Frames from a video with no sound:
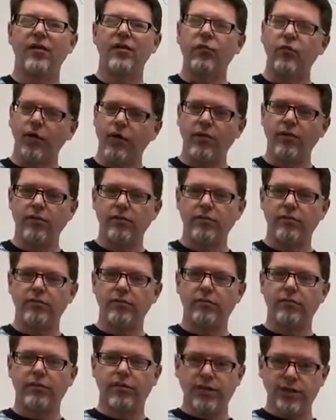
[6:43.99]
Well,
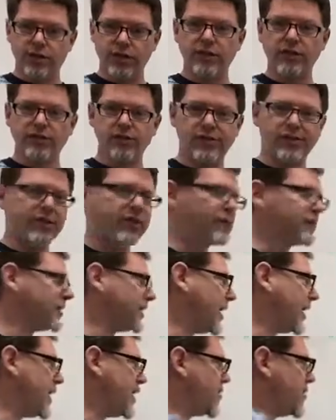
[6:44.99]
the good news is
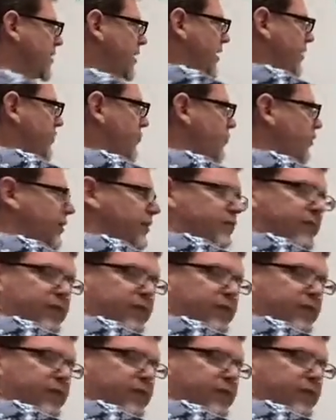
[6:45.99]
I already have one